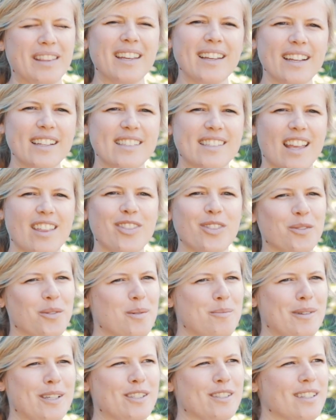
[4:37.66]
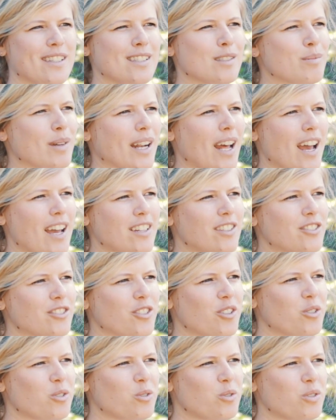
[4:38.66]
think I said 3 pieces, but I don't
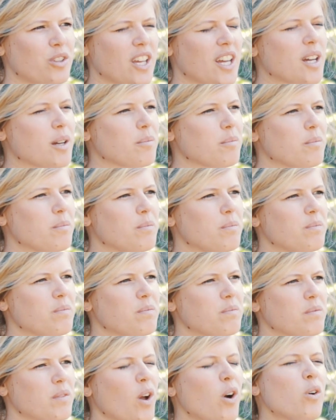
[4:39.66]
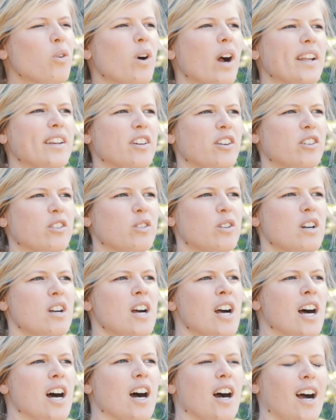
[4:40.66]
know that. Oh, I know.
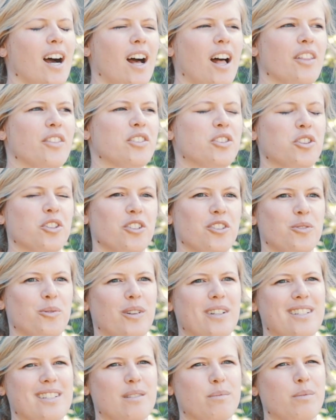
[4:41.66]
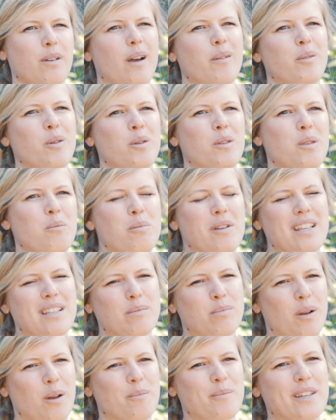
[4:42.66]
The third one is probably the
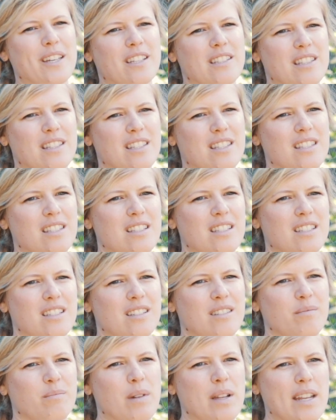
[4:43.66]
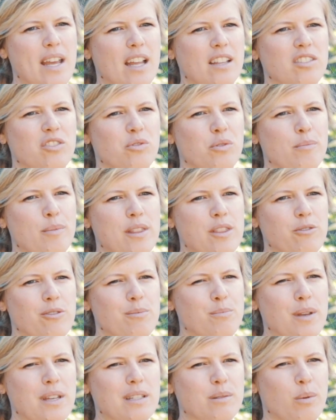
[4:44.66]
baseball mitts. My dad's
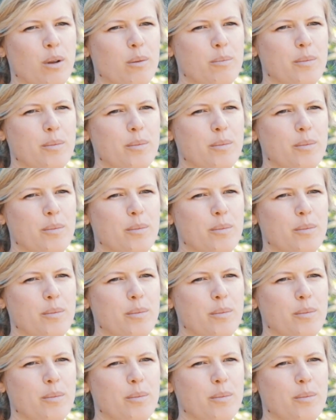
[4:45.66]
3x3 baseball